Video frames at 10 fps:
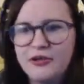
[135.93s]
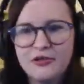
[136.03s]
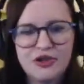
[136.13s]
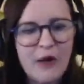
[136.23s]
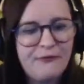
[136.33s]

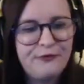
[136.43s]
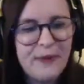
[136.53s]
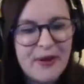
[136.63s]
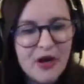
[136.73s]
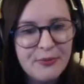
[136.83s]
Stop
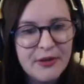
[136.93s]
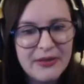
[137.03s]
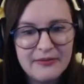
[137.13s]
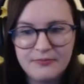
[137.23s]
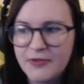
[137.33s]
flipping up
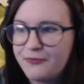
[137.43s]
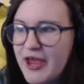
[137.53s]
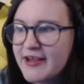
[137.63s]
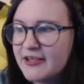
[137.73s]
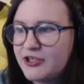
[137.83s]
the, the
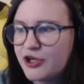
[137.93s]
thing!